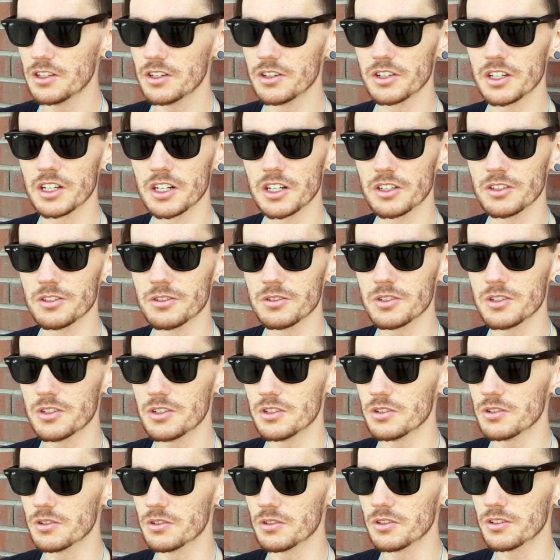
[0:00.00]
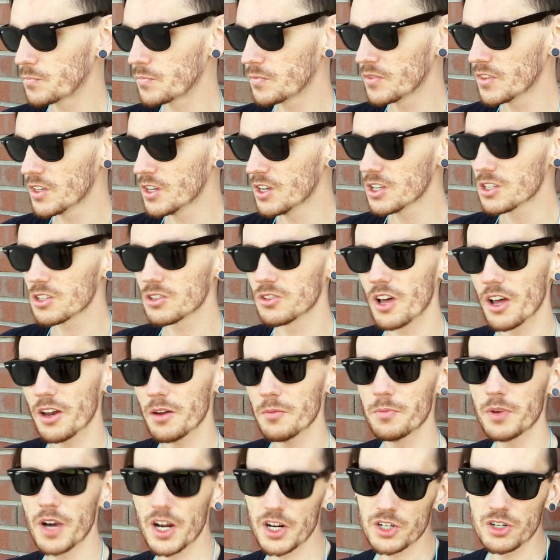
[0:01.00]
getting used to. A lot
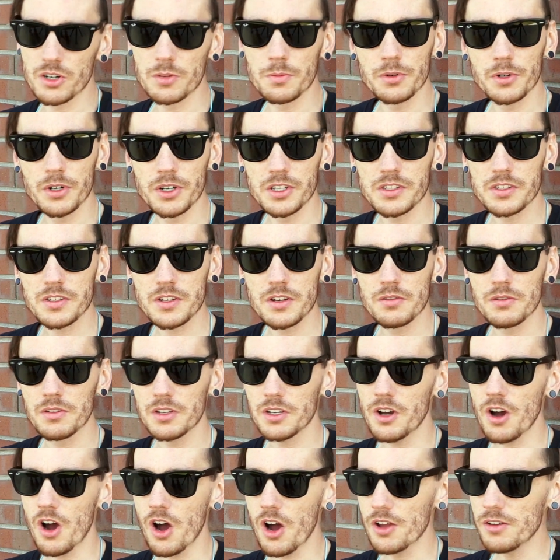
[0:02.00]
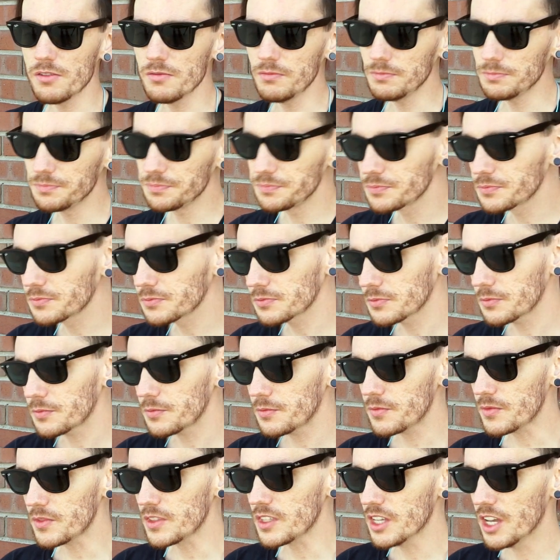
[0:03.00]
of pressure points going on,
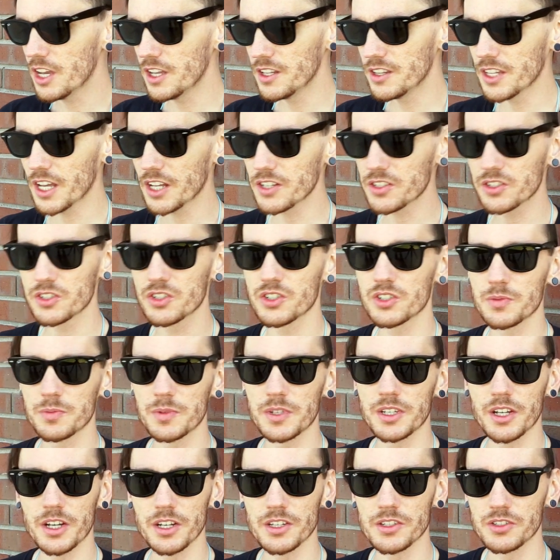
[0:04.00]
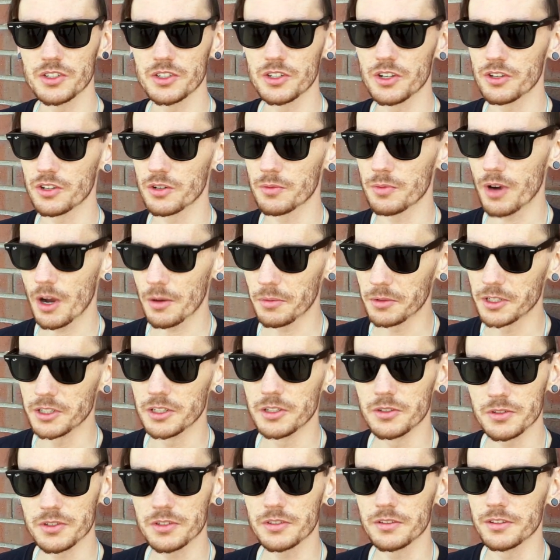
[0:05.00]
and that's just because, they're probably
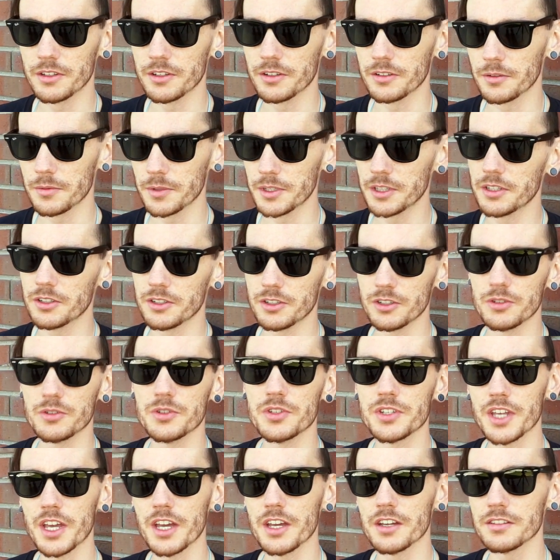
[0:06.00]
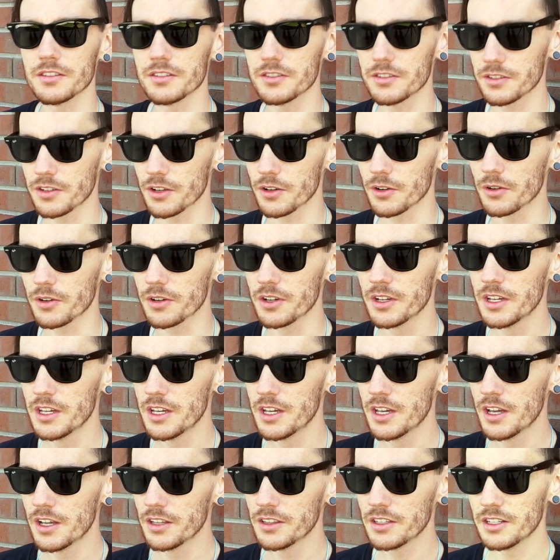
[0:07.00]
new, they're new skates, so
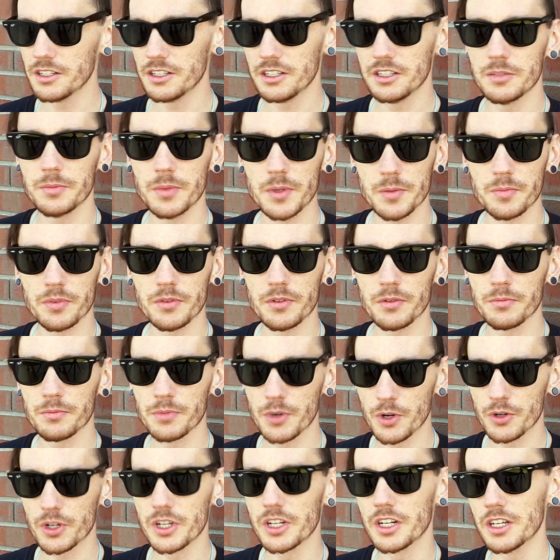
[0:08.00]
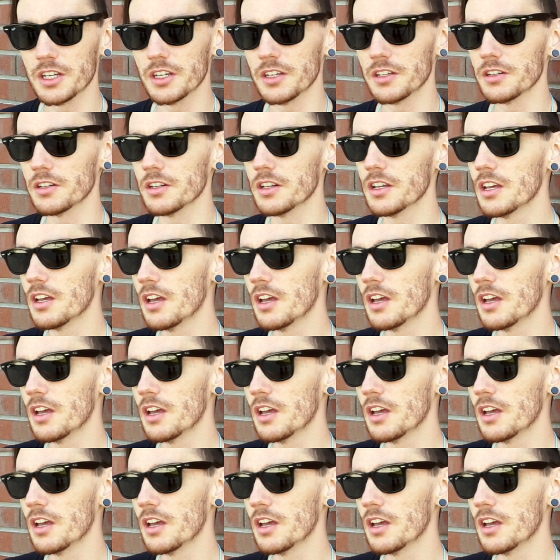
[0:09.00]
they need to be broken in.